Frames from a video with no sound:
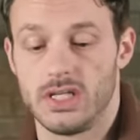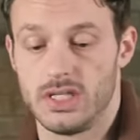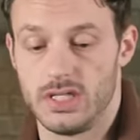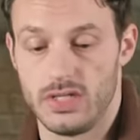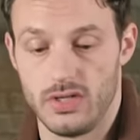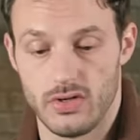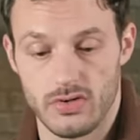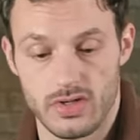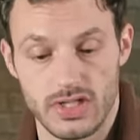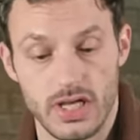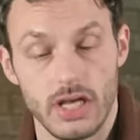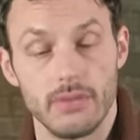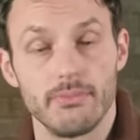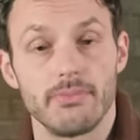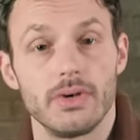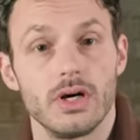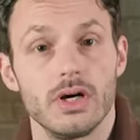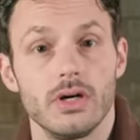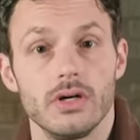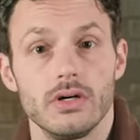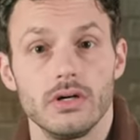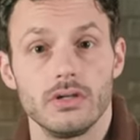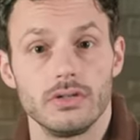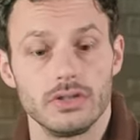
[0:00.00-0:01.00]
your
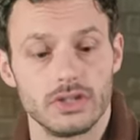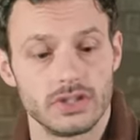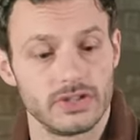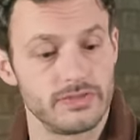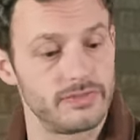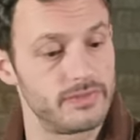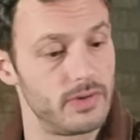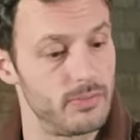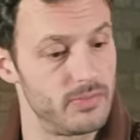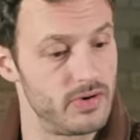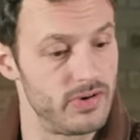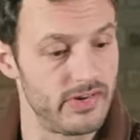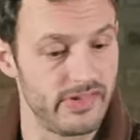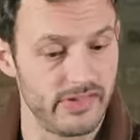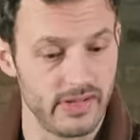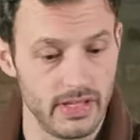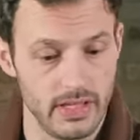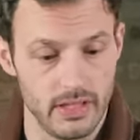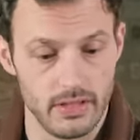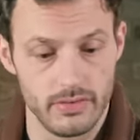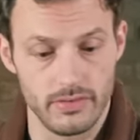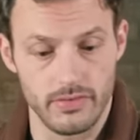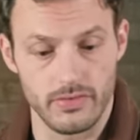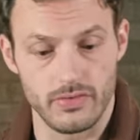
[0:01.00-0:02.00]
tempos from your
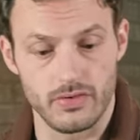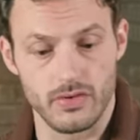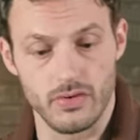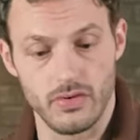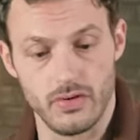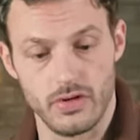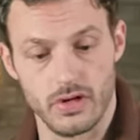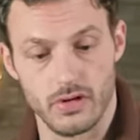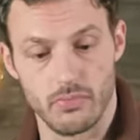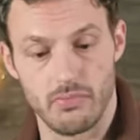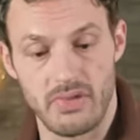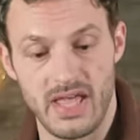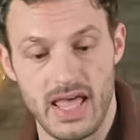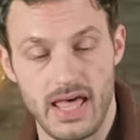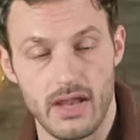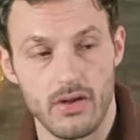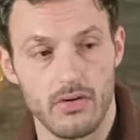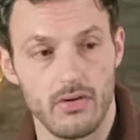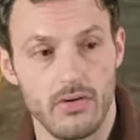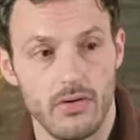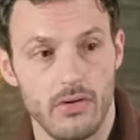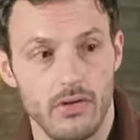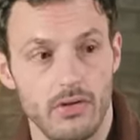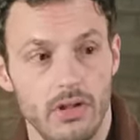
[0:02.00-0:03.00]
synth to your
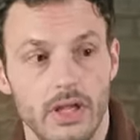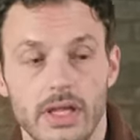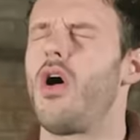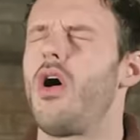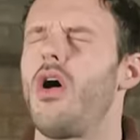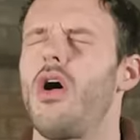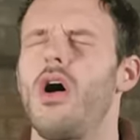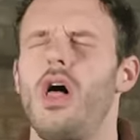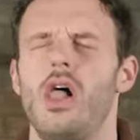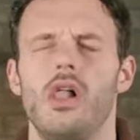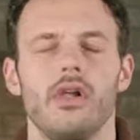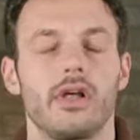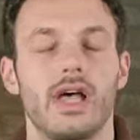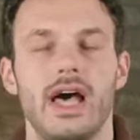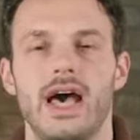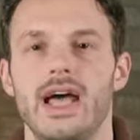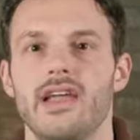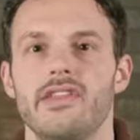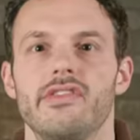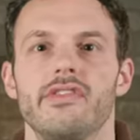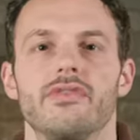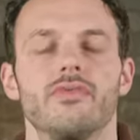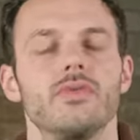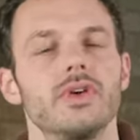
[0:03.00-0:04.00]
pedal, all
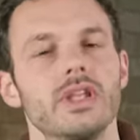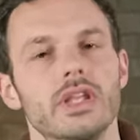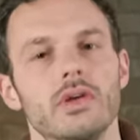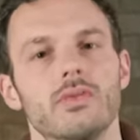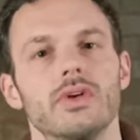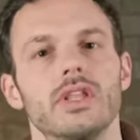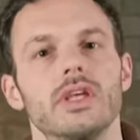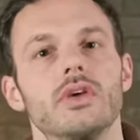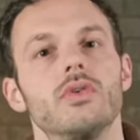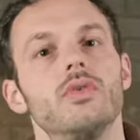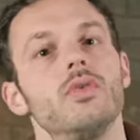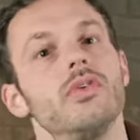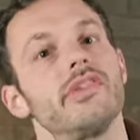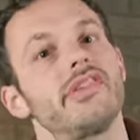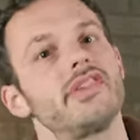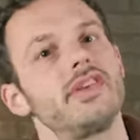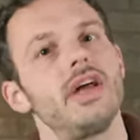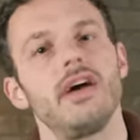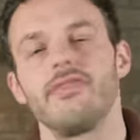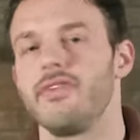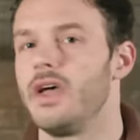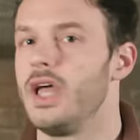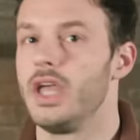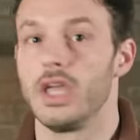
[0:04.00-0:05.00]
kinds of really, really cool
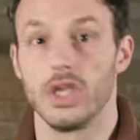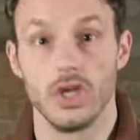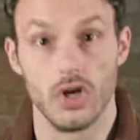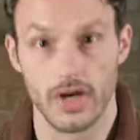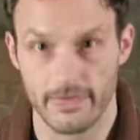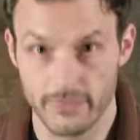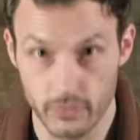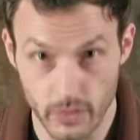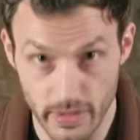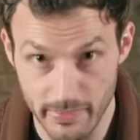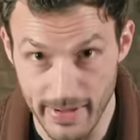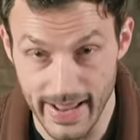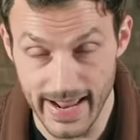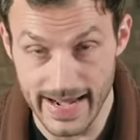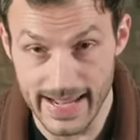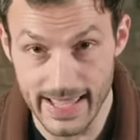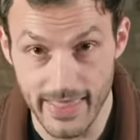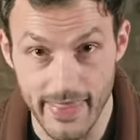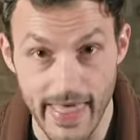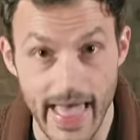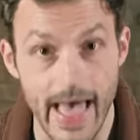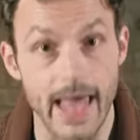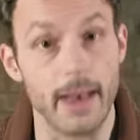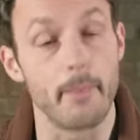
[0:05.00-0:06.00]
stuff. You don't have to worry about any
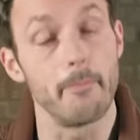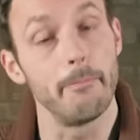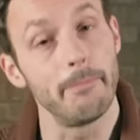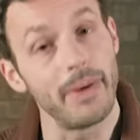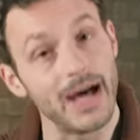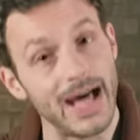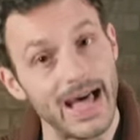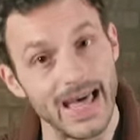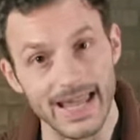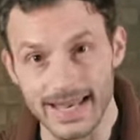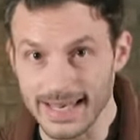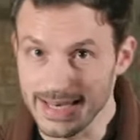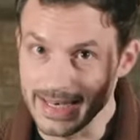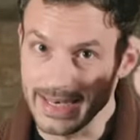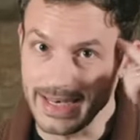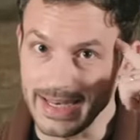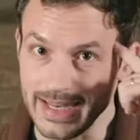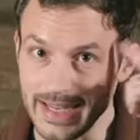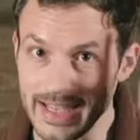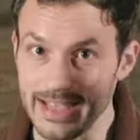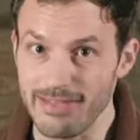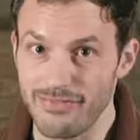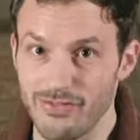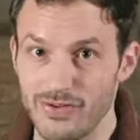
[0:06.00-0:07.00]
of that. But
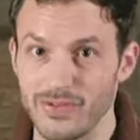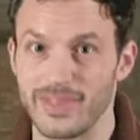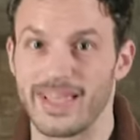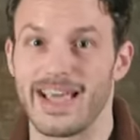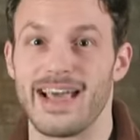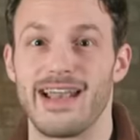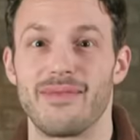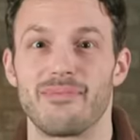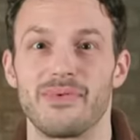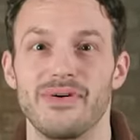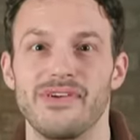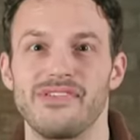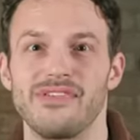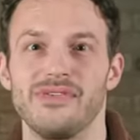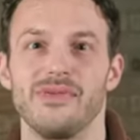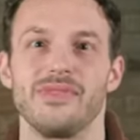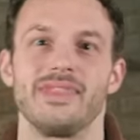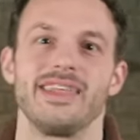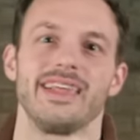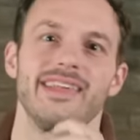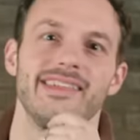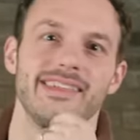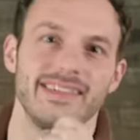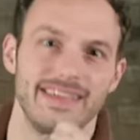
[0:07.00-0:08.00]
if you're the kind of person who
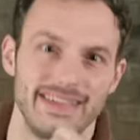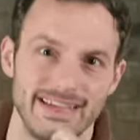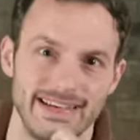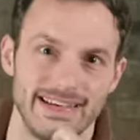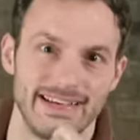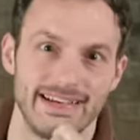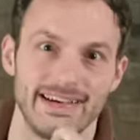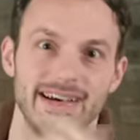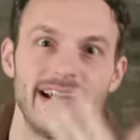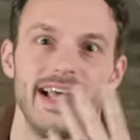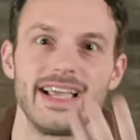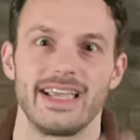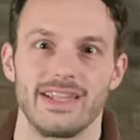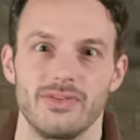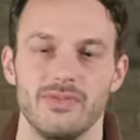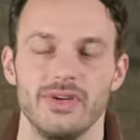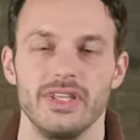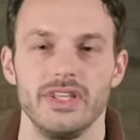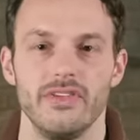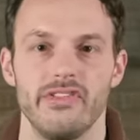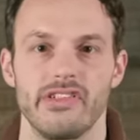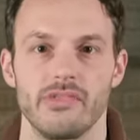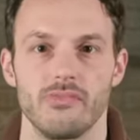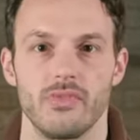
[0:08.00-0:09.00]
thinks, ah, oh, I could
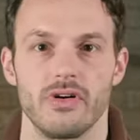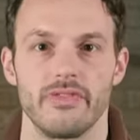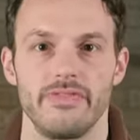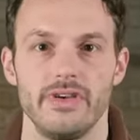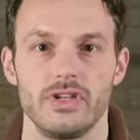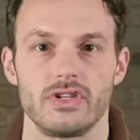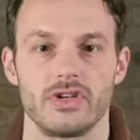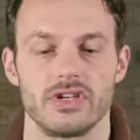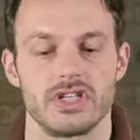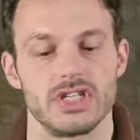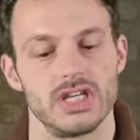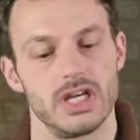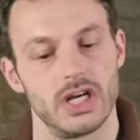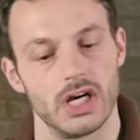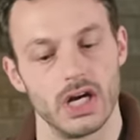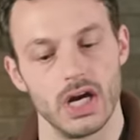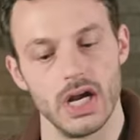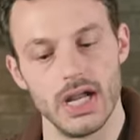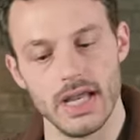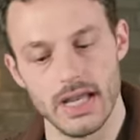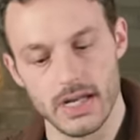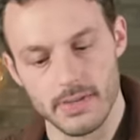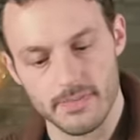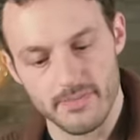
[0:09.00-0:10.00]
really use some more features here,